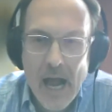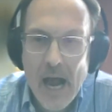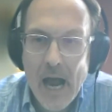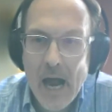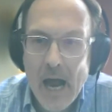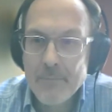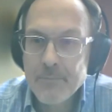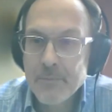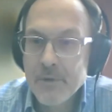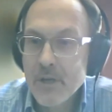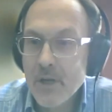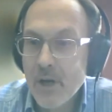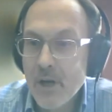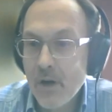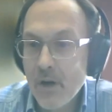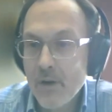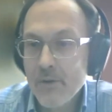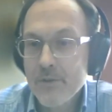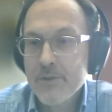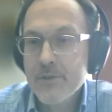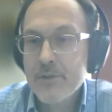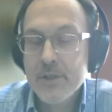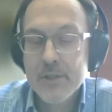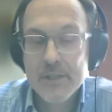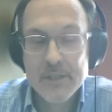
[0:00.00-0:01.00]
I'm
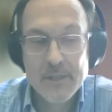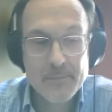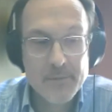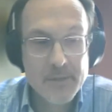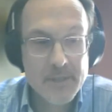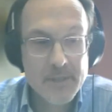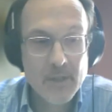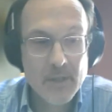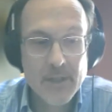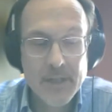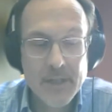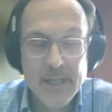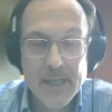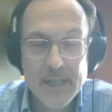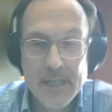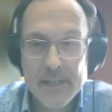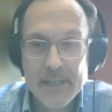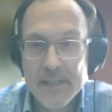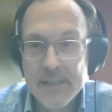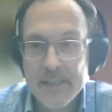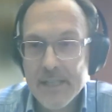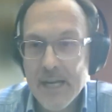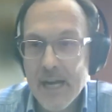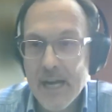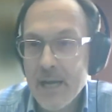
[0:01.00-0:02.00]
conscious, I'm just looking at
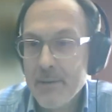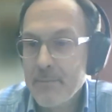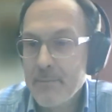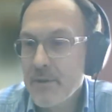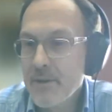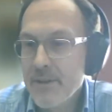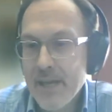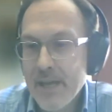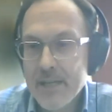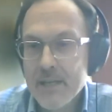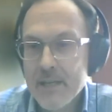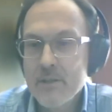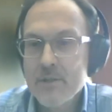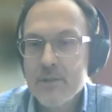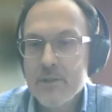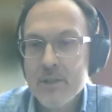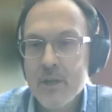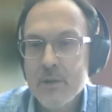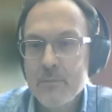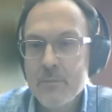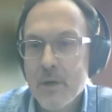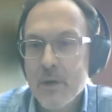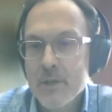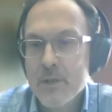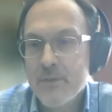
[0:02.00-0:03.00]
the time, and thank you
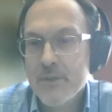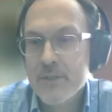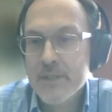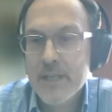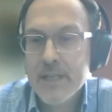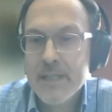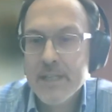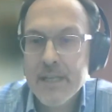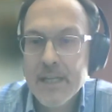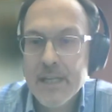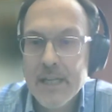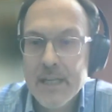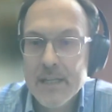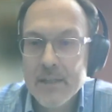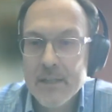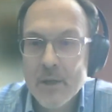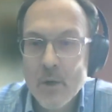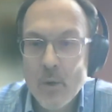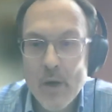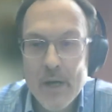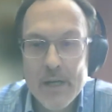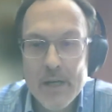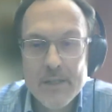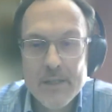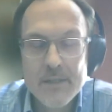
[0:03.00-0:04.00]
so much for sending in the
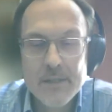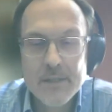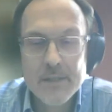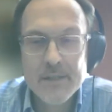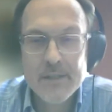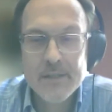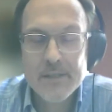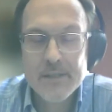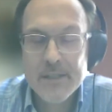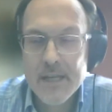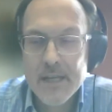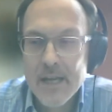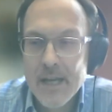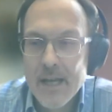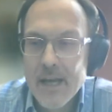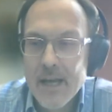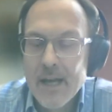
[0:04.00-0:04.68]
questions.